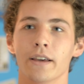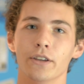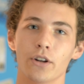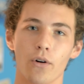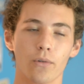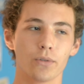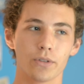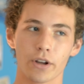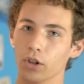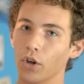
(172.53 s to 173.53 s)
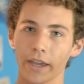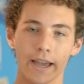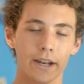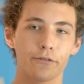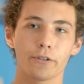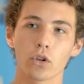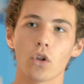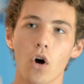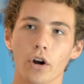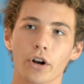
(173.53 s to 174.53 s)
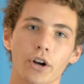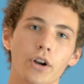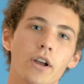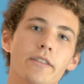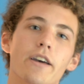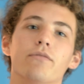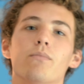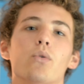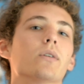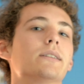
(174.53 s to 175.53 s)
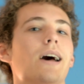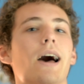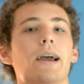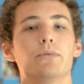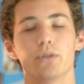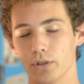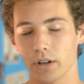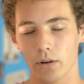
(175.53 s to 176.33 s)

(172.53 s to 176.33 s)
they're looking at it for longer, they have more time to,